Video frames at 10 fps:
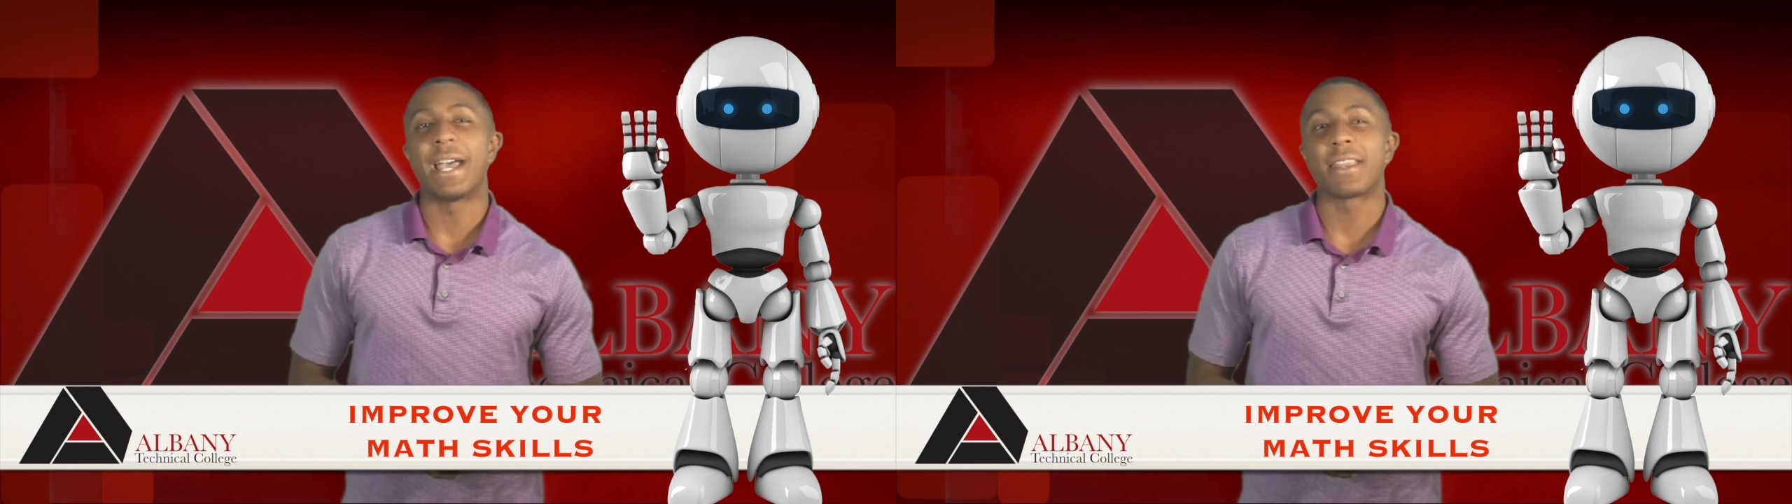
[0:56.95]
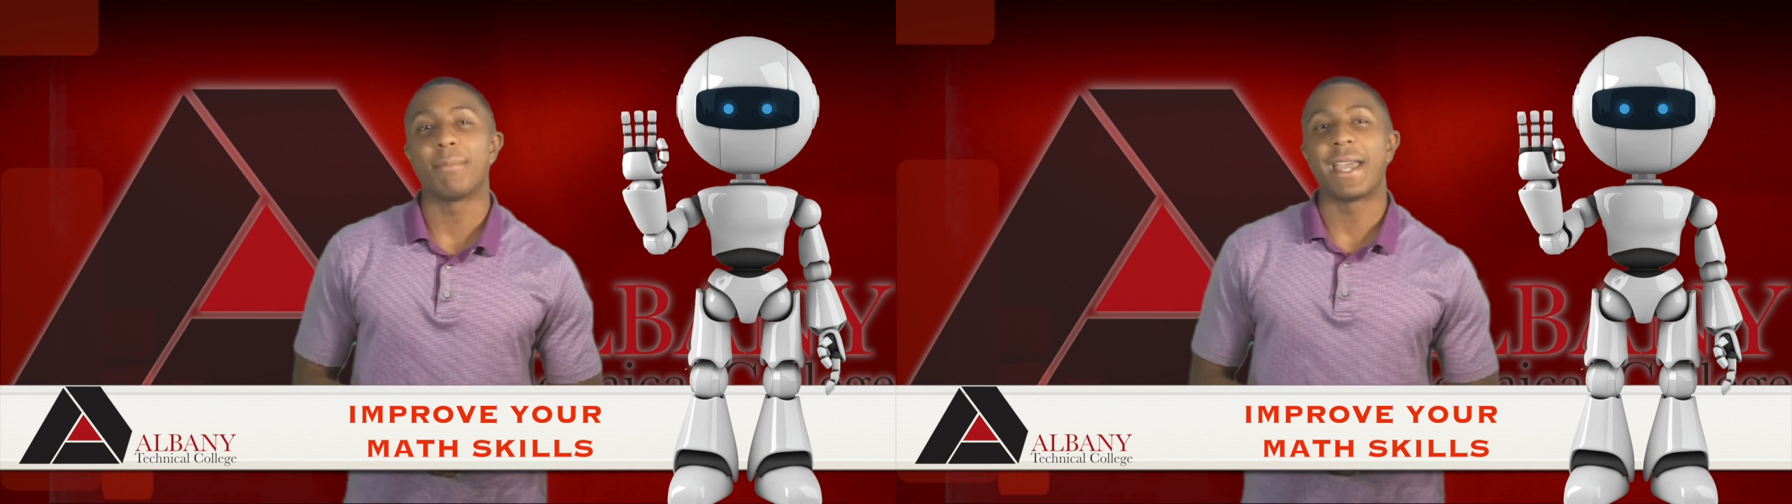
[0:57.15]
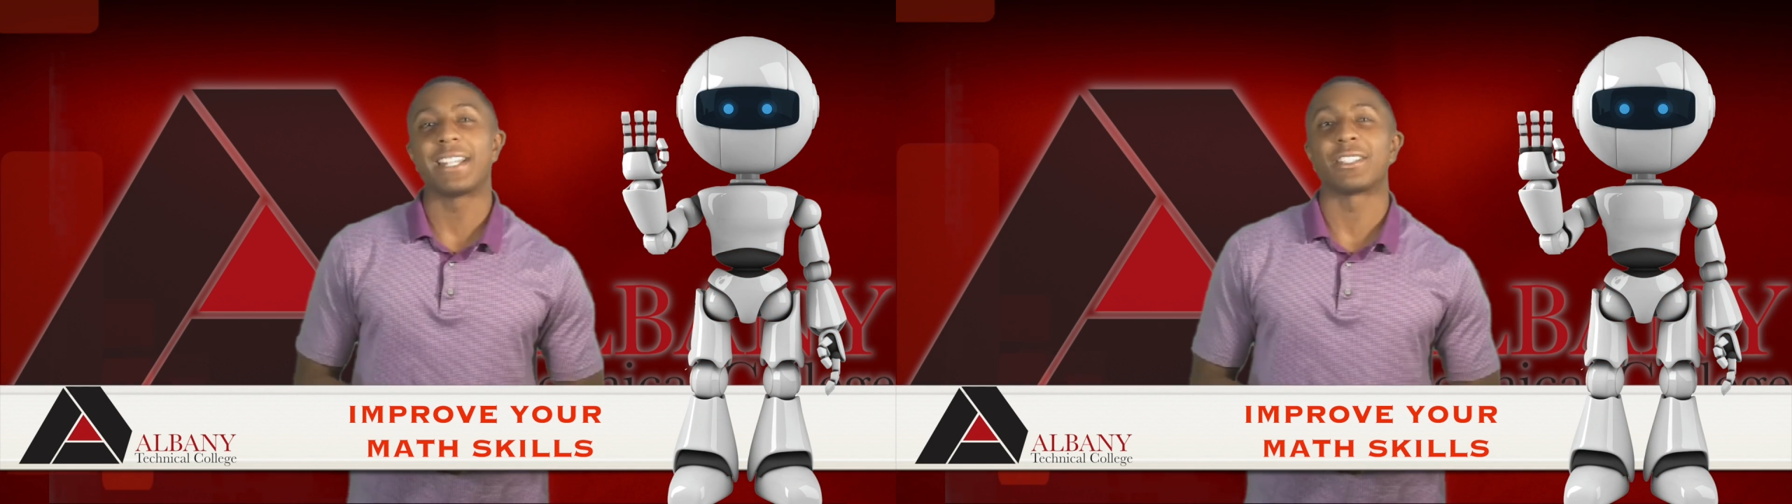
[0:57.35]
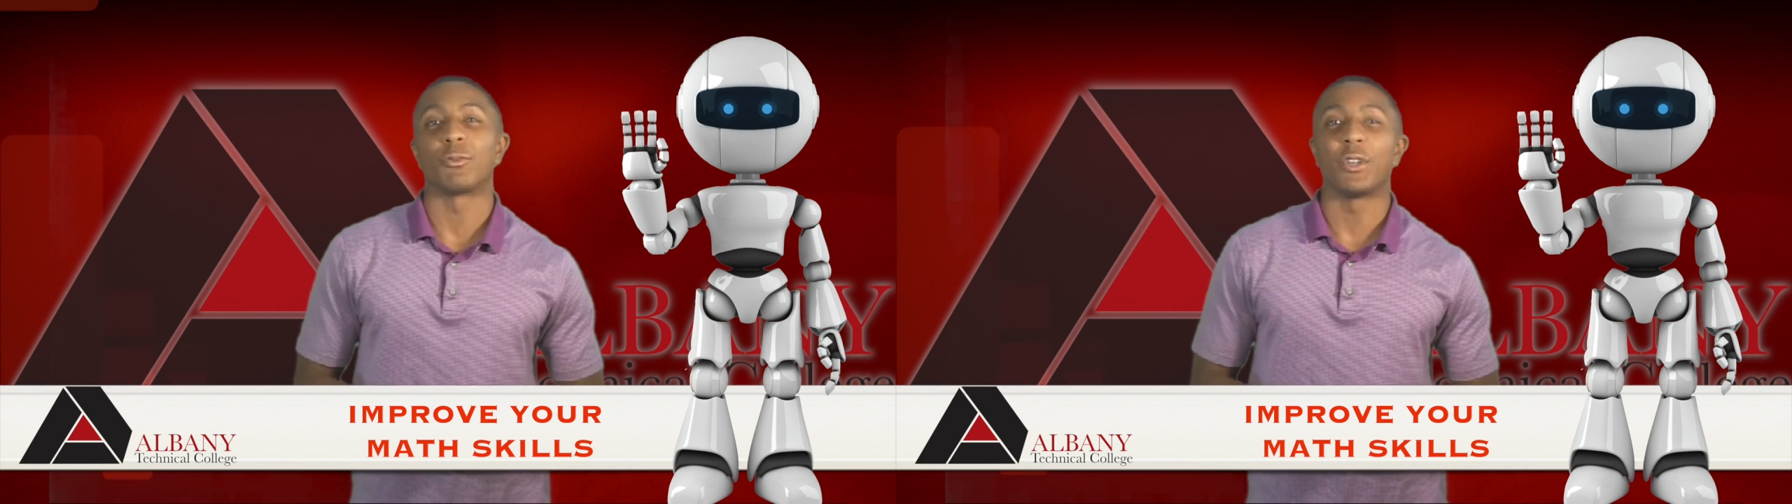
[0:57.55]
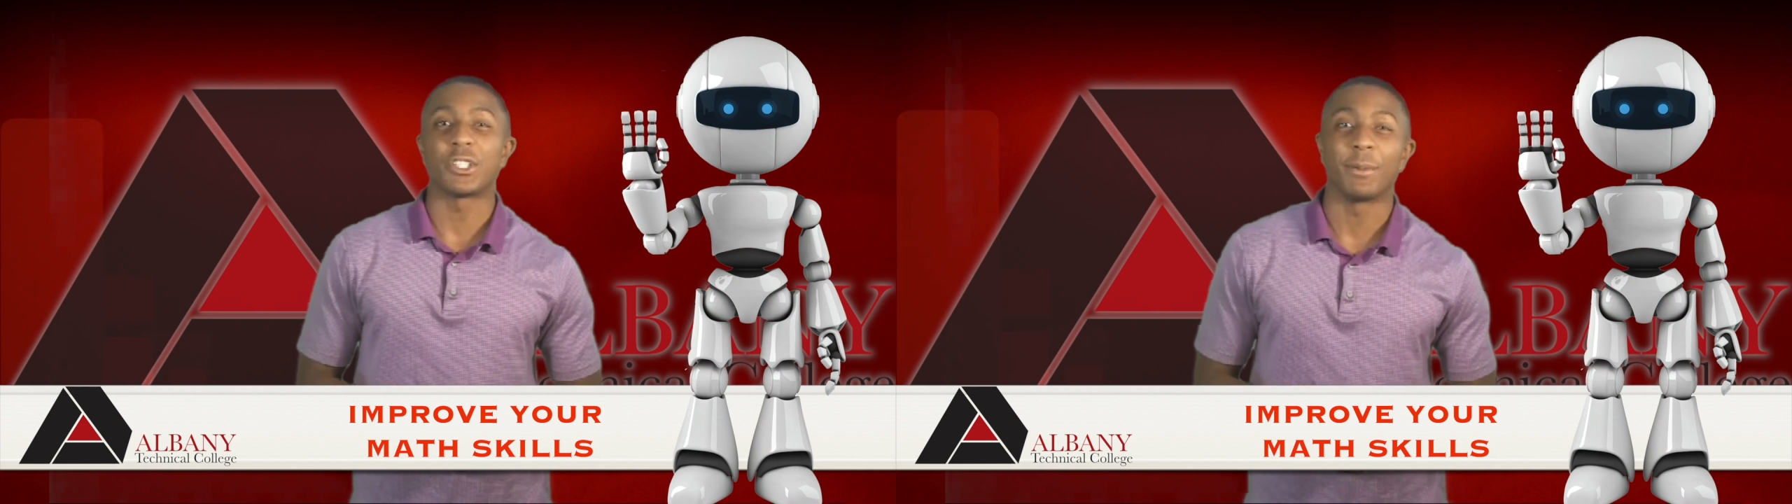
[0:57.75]
Mathematics
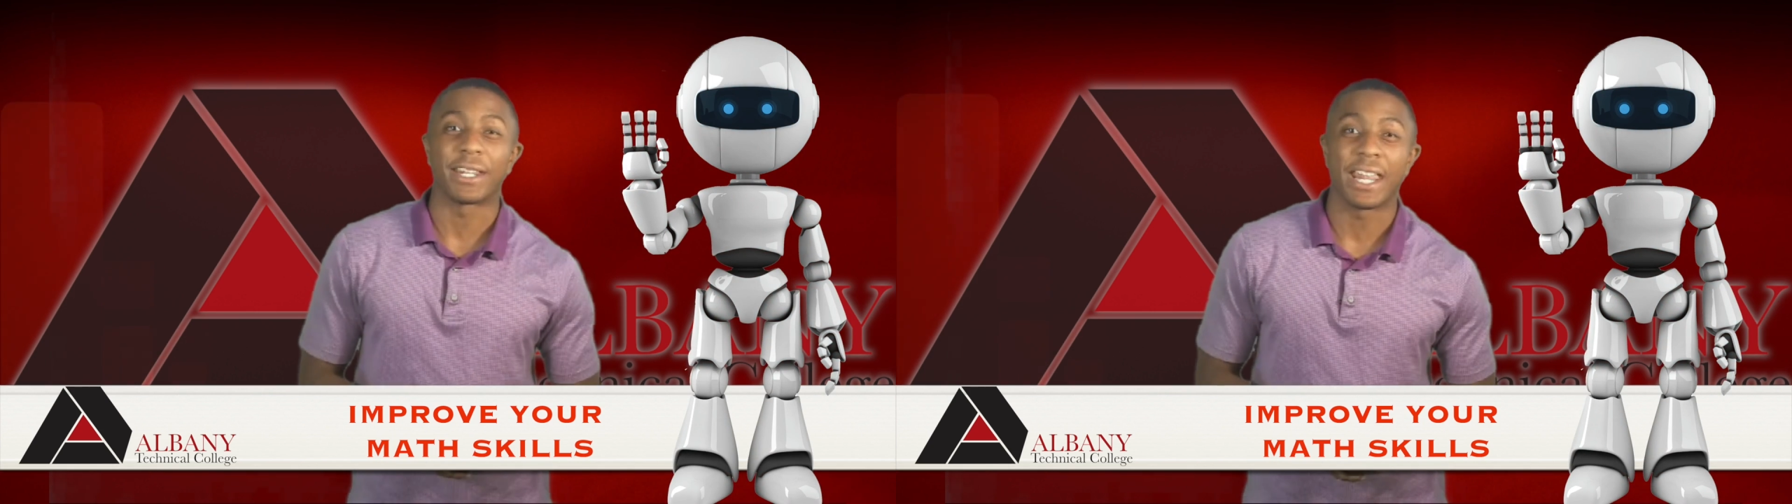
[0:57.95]
Enrichment